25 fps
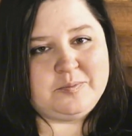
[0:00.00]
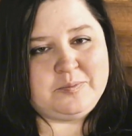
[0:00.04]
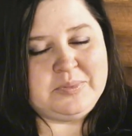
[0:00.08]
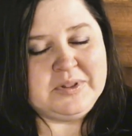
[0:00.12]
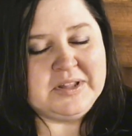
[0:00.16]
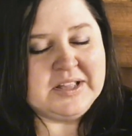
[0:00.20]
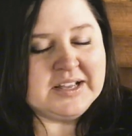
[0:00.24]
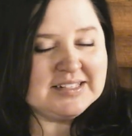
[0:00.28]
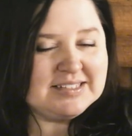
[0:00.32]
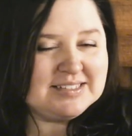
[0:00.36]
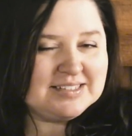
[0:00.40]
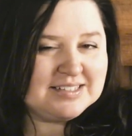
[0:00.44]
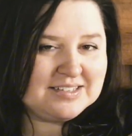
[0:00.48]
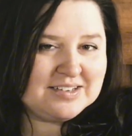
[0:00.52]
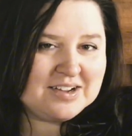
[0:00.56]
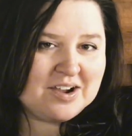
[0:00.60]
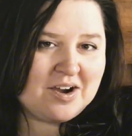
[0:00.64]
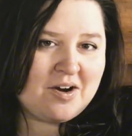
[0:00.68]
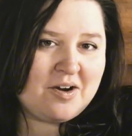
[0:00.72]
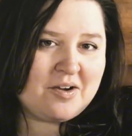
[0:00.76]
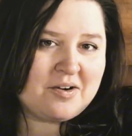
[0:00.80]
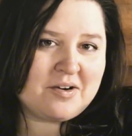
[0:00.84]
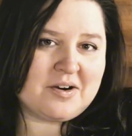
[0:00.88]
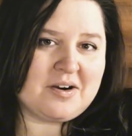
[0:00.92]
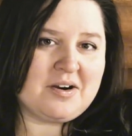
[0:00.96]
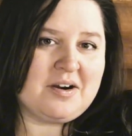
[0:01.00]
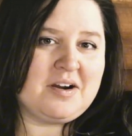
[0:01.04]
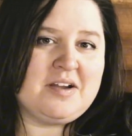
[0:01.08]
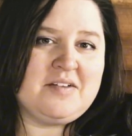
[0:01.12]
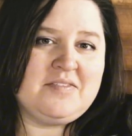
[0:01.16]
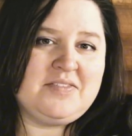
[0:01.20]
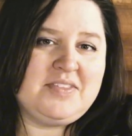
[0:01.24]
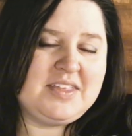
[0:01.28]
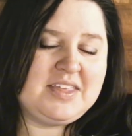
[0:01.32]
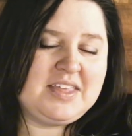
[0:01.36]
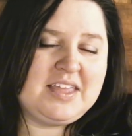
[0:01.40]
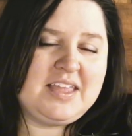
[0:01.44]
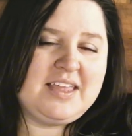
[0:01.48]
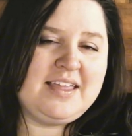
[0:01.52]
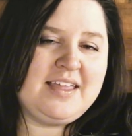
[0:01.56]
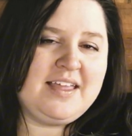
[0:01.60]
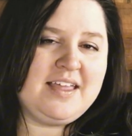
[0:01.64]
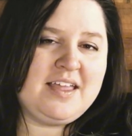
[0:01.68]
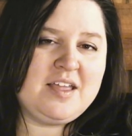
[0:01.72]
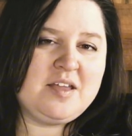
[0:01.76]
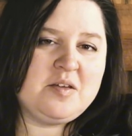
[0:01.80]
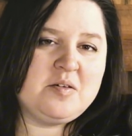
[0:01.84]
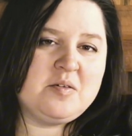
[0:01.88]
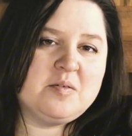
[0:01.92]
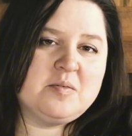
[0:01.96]
Blessed daughter of the
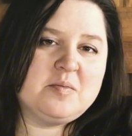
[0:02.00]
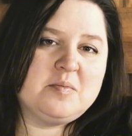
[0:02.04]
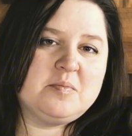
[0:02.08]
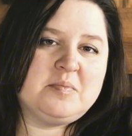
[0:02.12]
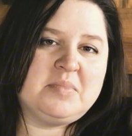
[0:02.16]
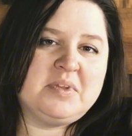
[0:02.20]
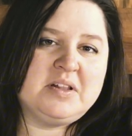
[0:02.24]
King,